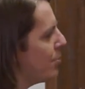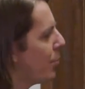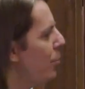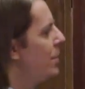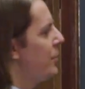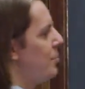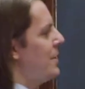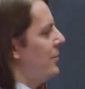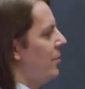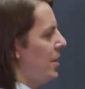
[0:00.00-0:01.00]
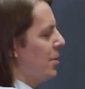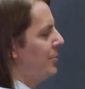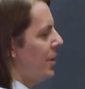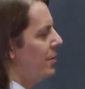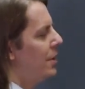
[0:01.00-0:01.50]
But really it just means the light
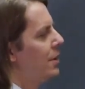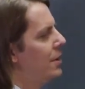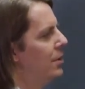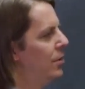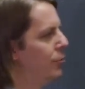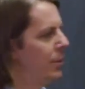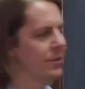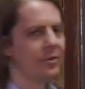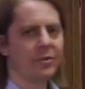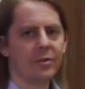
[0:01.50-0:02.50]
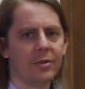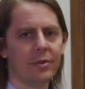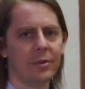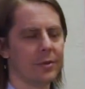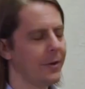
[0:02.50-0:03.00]
comes out in all directions,
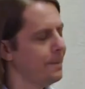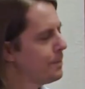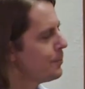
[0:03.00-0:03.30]
okay?